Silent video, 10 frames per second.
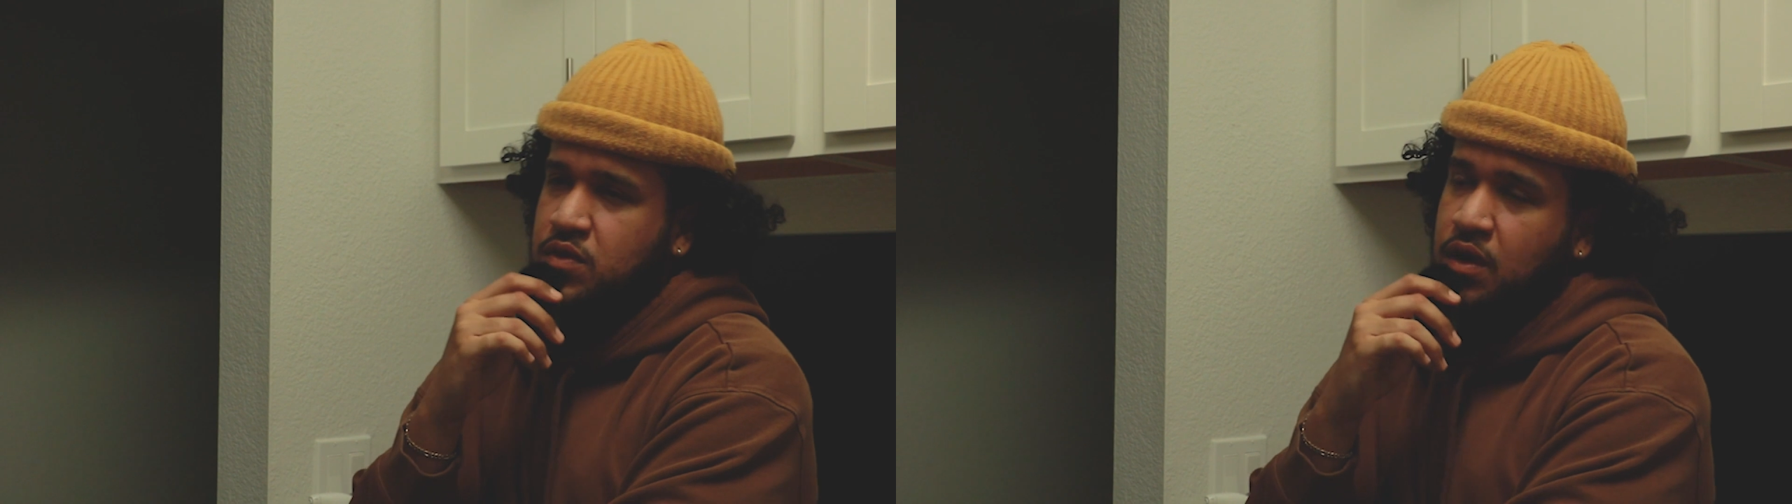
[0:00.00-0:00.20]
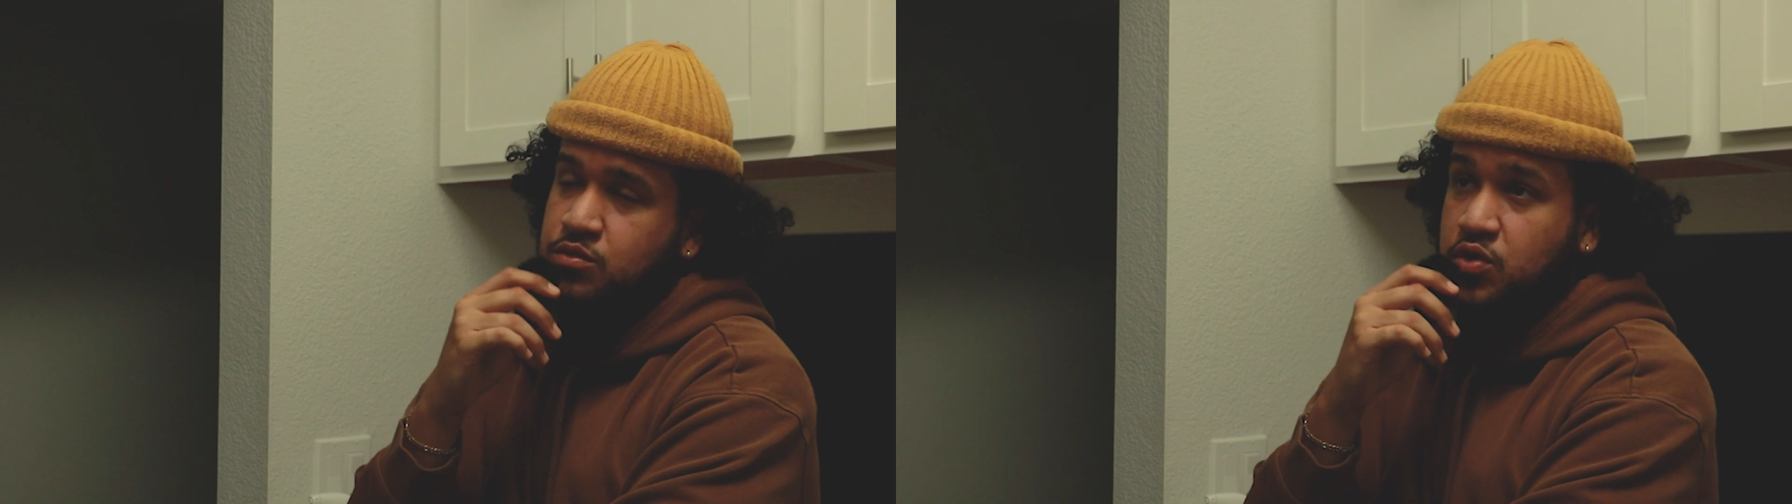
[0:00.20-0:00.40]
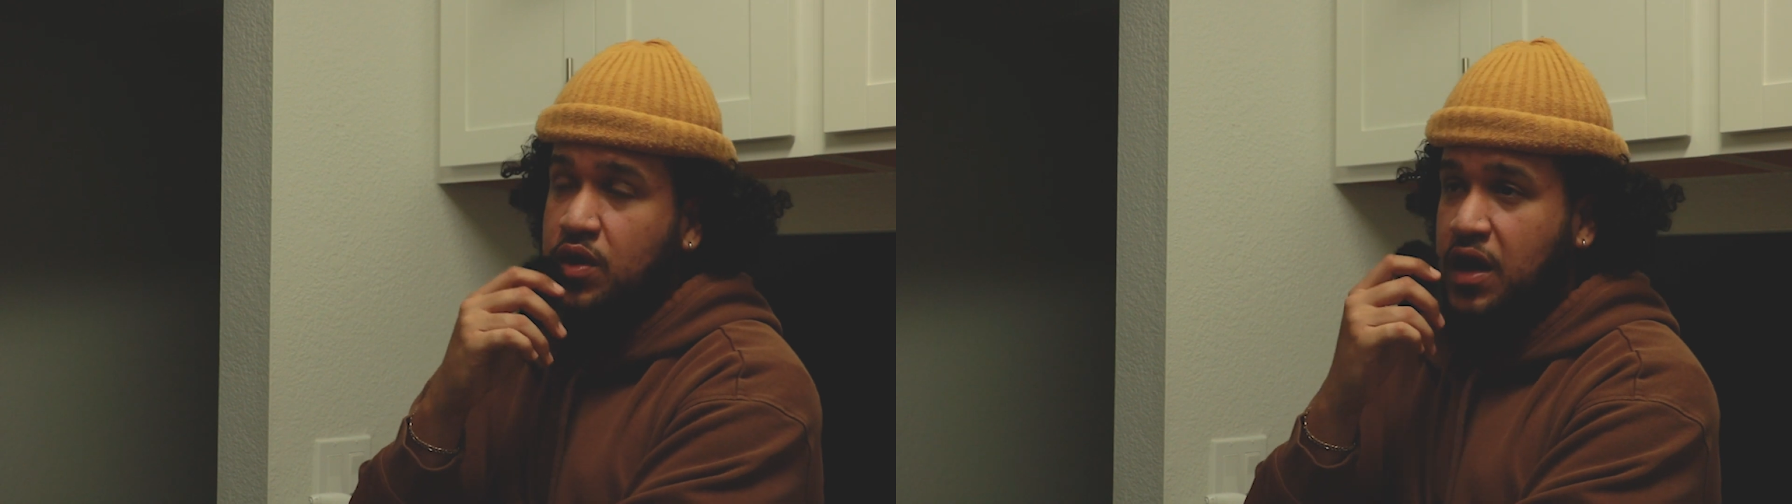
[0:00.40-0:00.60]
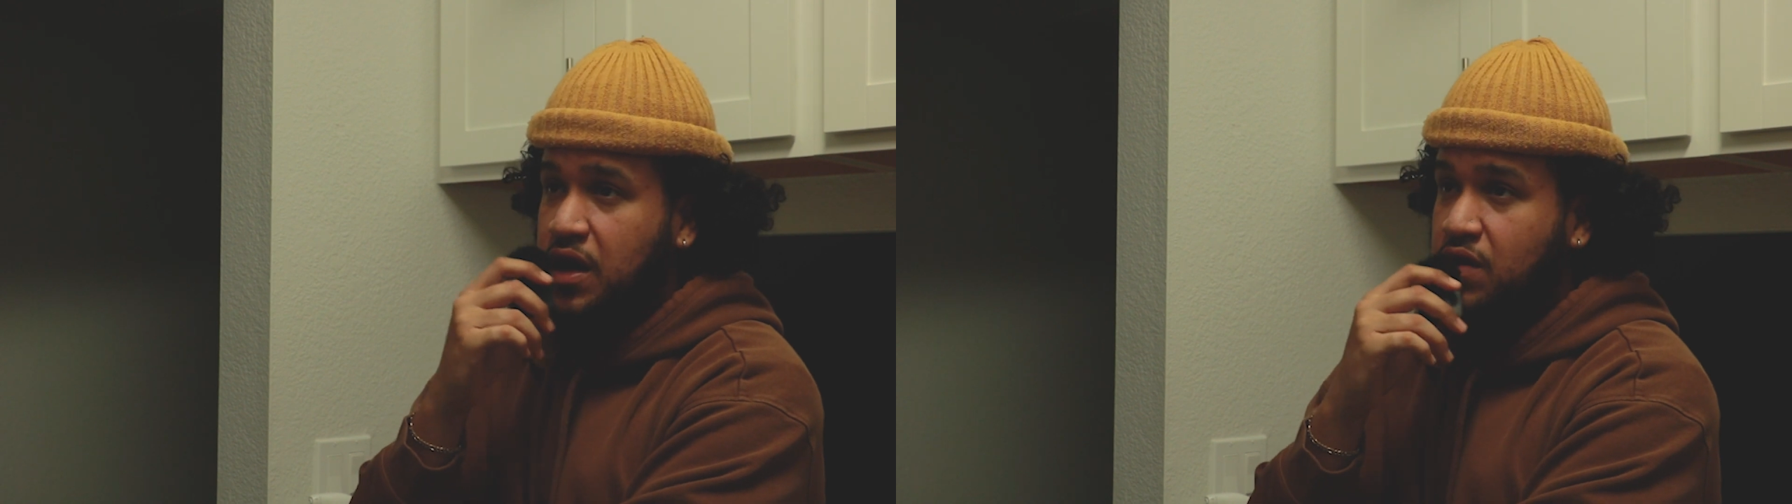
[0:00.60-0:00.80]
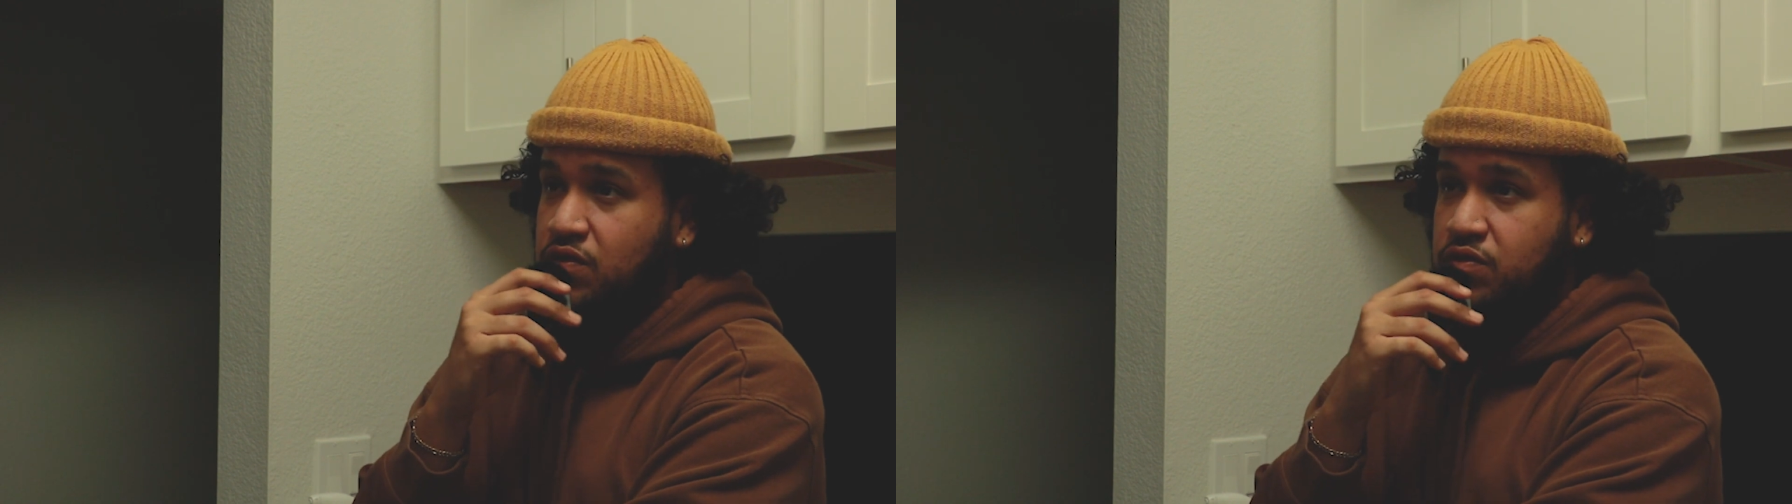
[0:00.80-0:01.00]
I'm sure I
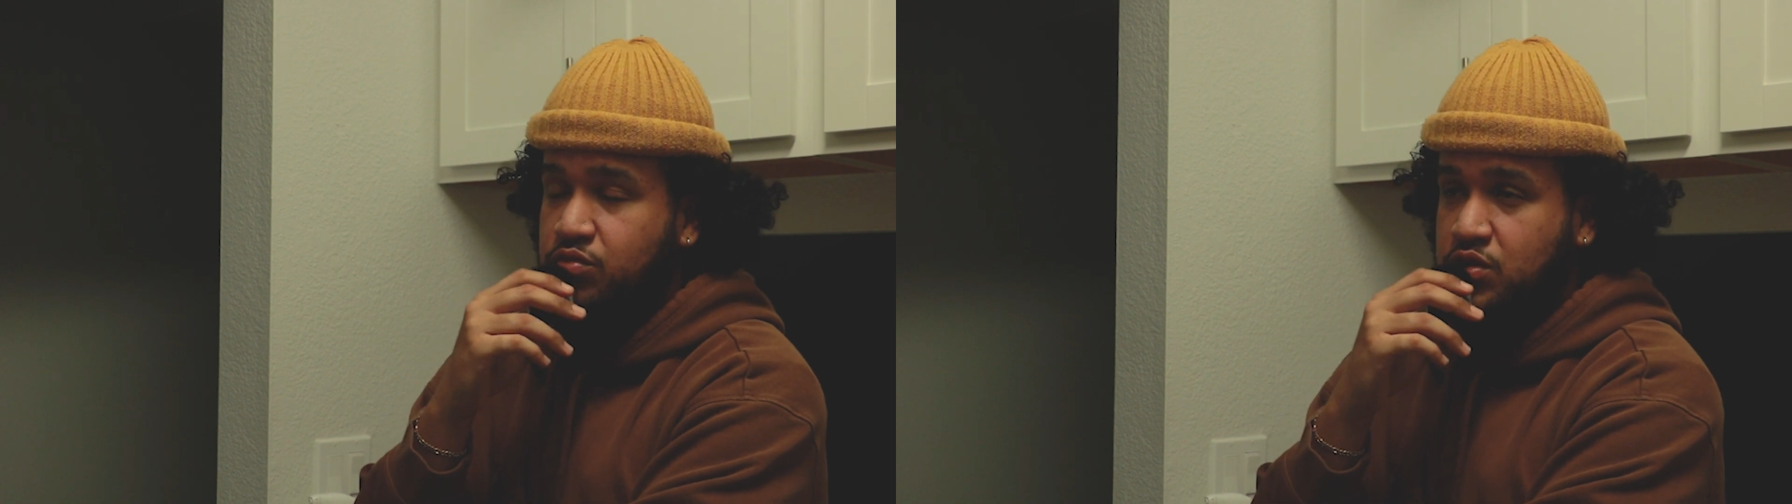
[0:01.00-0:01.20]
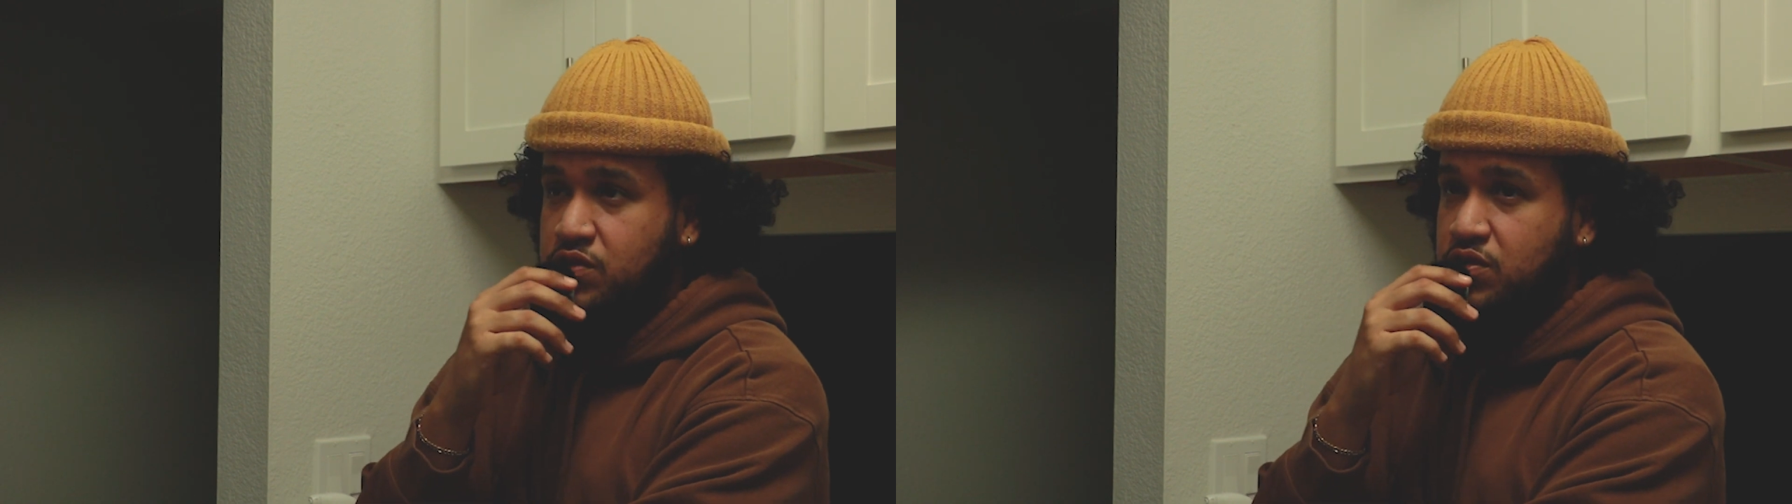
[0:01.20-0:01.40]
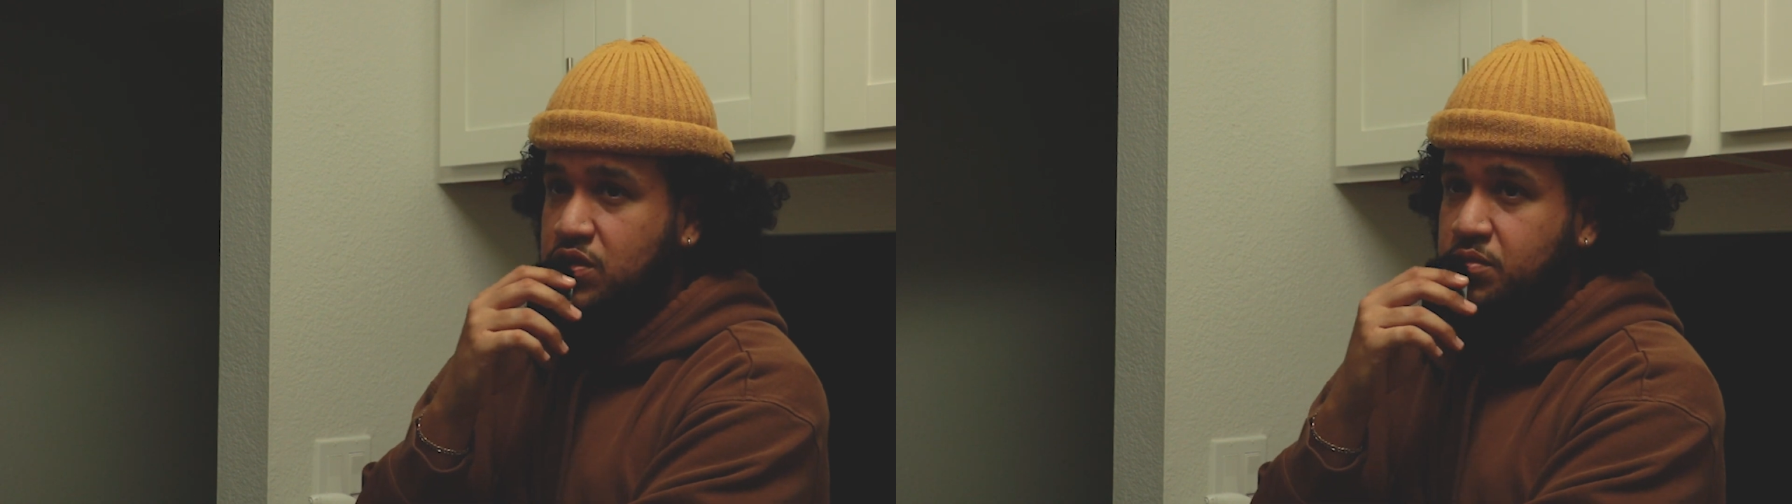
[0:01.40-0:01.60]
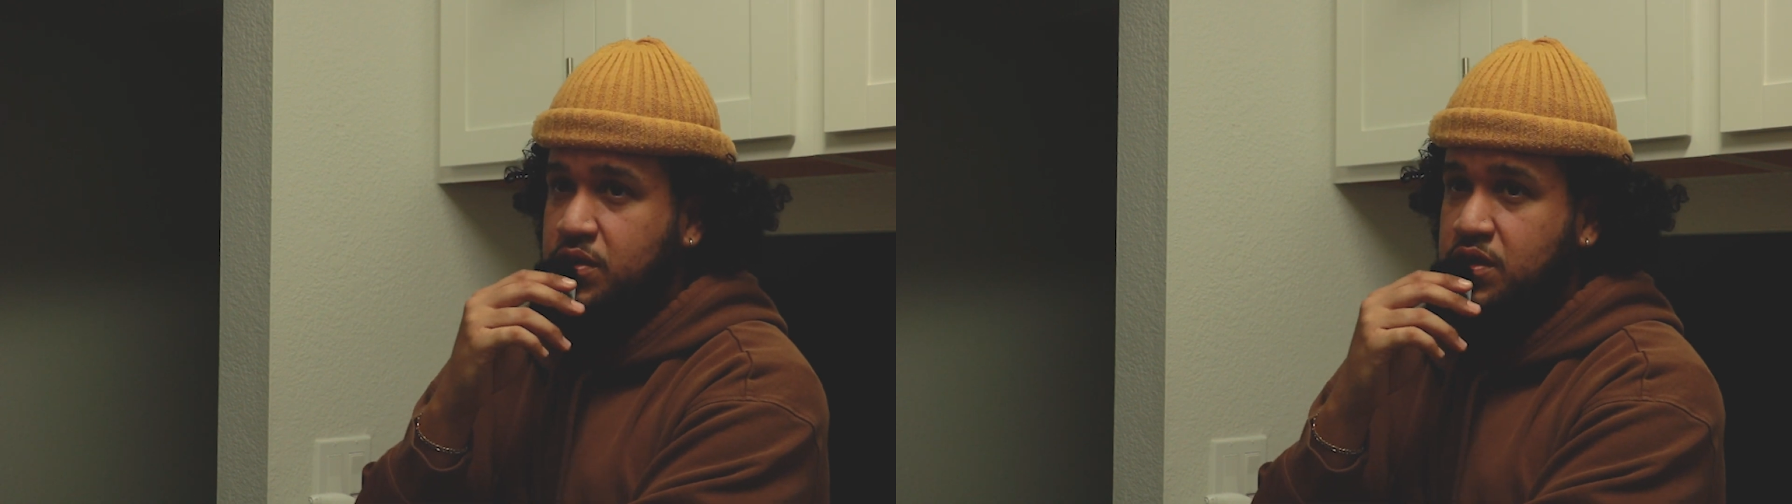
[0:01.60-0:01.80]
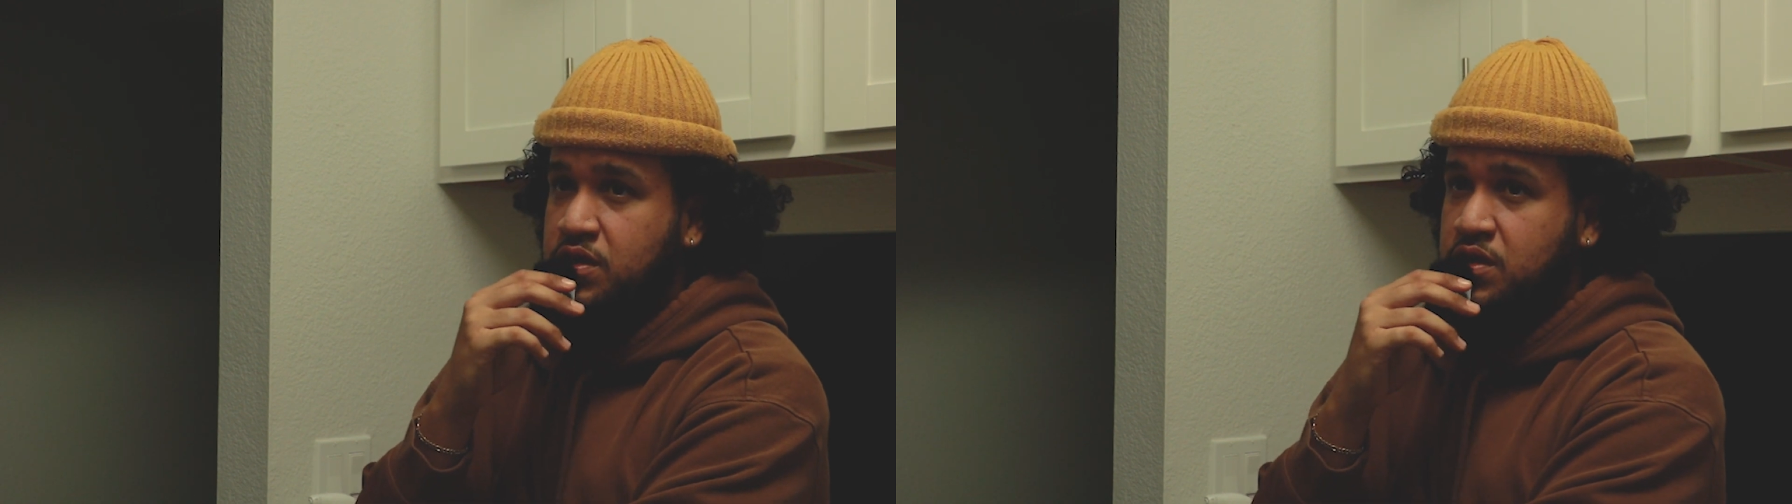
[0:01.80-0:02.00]
have briefly,
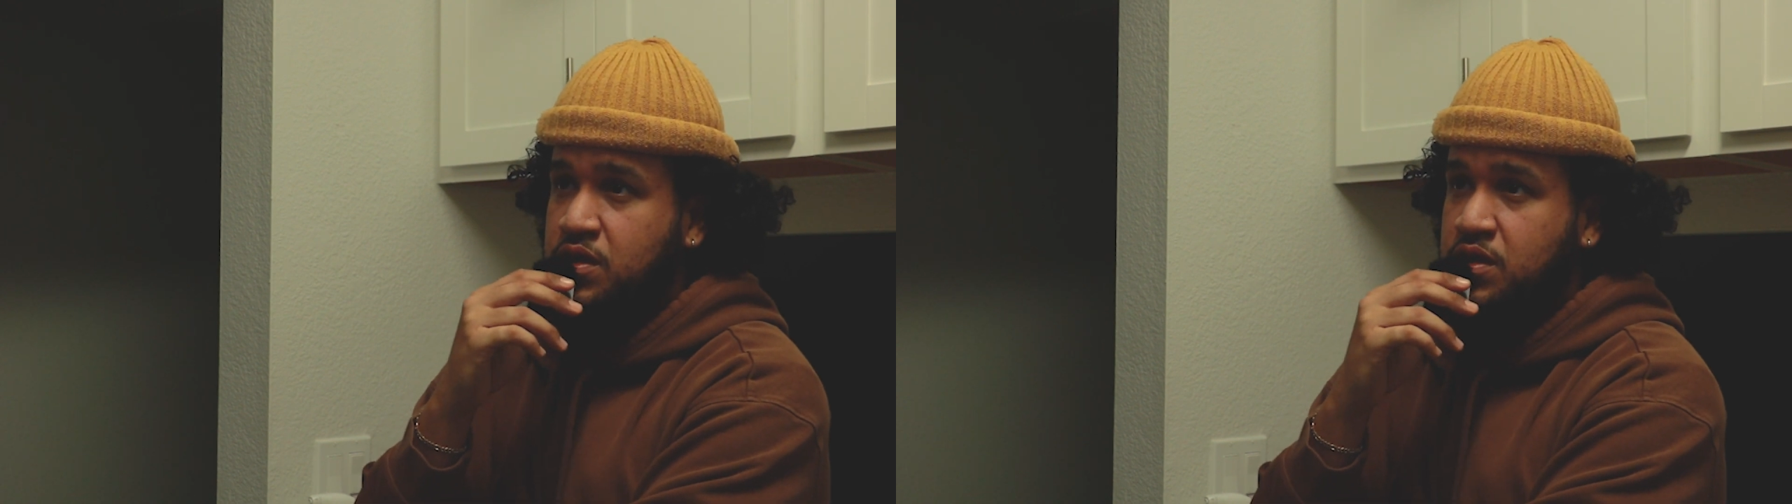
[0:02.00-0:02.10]
but